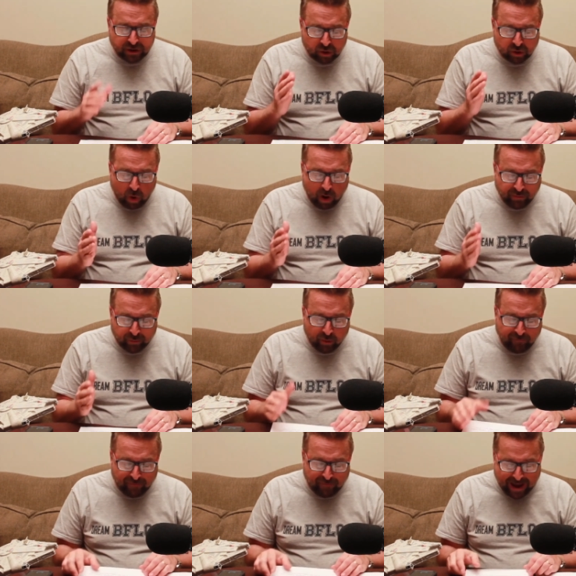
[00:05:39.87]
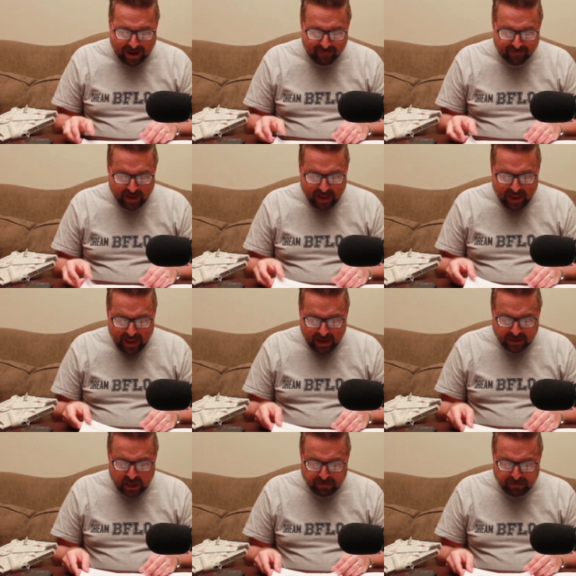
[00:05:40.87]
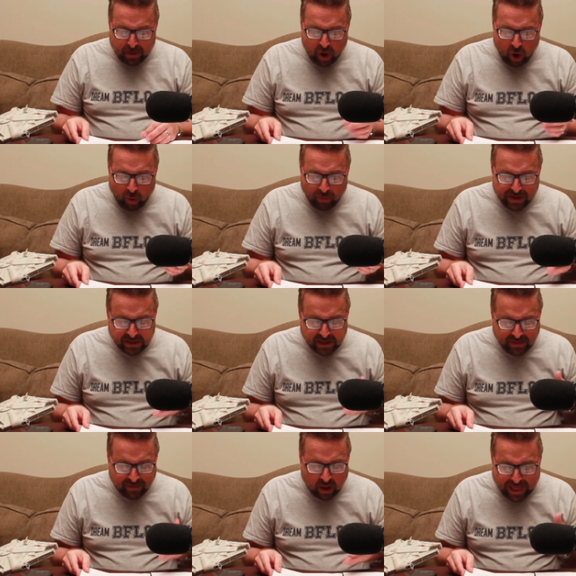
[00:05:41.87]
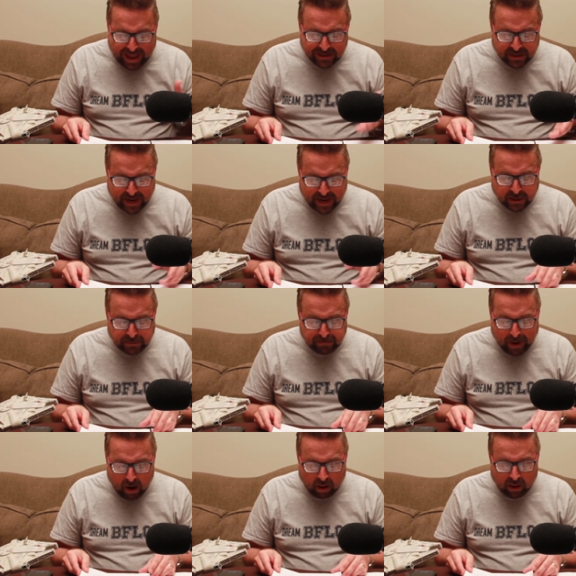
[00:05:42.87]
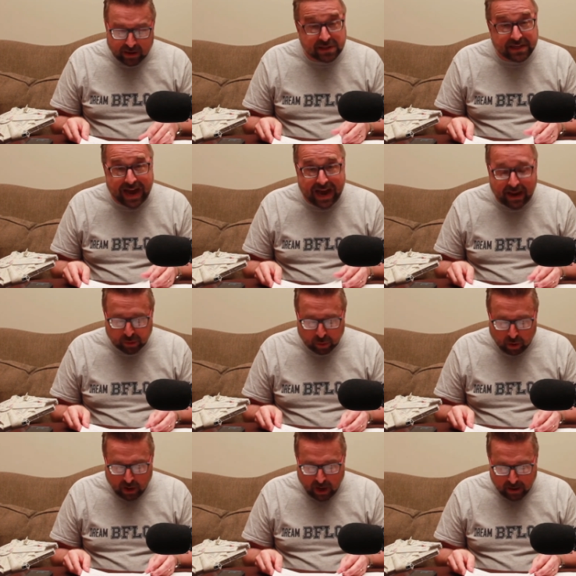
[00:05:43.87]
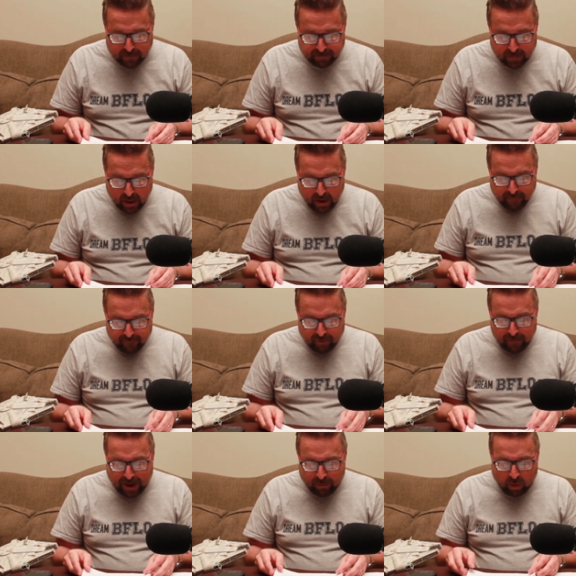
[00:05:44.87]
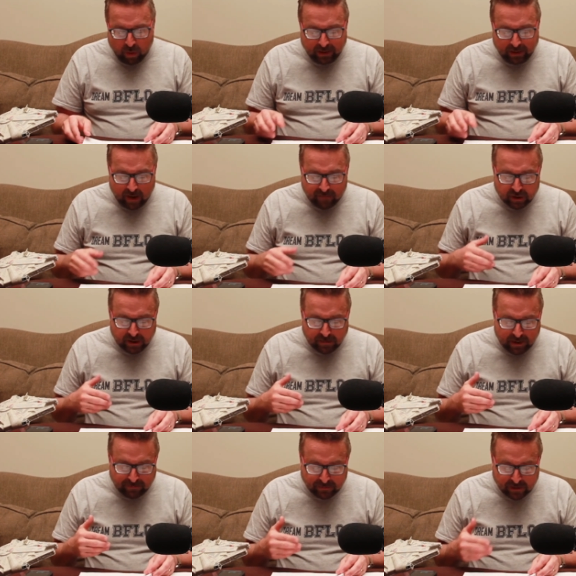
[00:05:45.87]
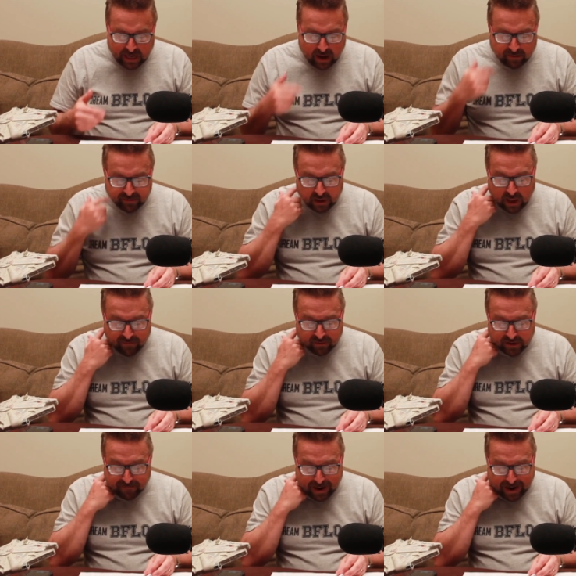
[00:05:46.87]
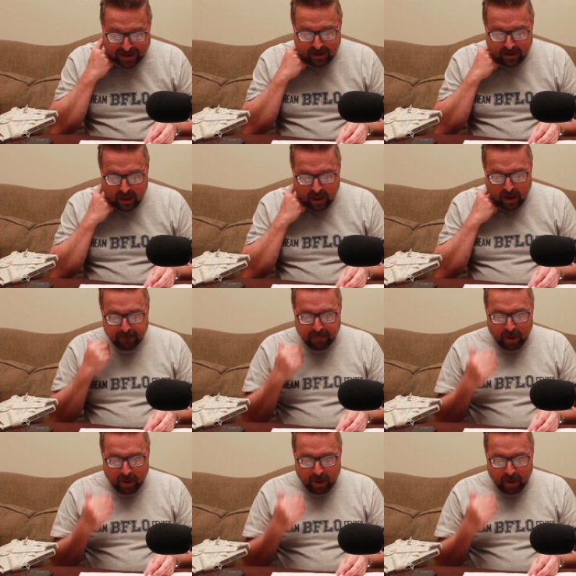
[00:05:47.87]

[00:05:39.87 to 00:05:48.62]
verses 1 through 5. It says, But know this in the last days perilous times will come. For men will be lovers of themselves, lovers of money,